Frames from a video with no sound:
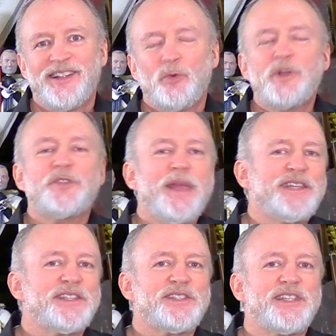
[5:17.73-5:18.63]
Which
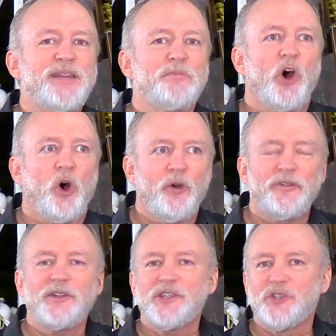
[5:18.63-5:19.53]
makes it seem
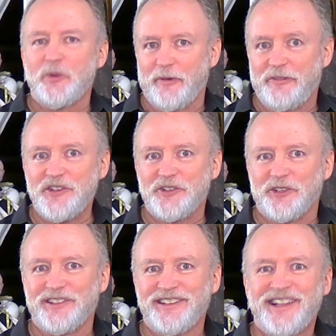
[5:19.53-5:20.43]
overly
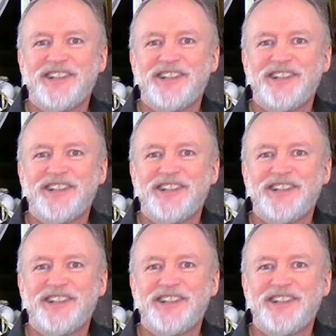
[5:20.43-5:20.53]
superficial